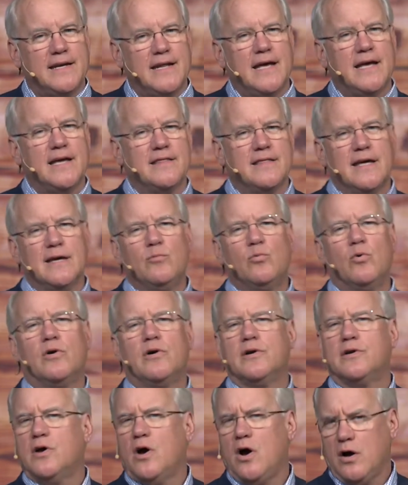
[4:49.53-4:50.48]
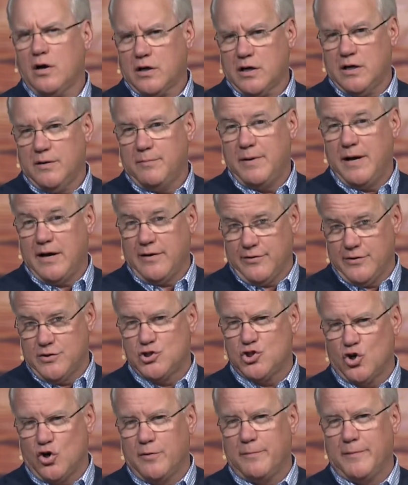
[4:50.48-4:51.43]
day they weren't talking about the
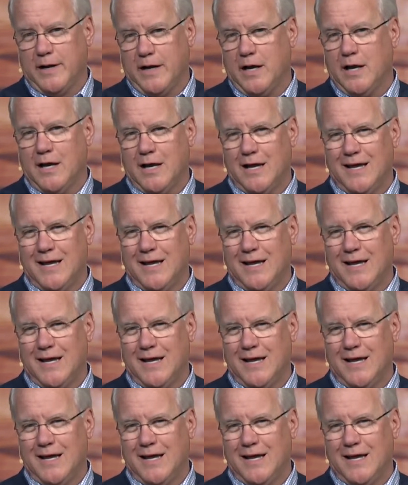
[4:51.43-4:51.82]
sermon.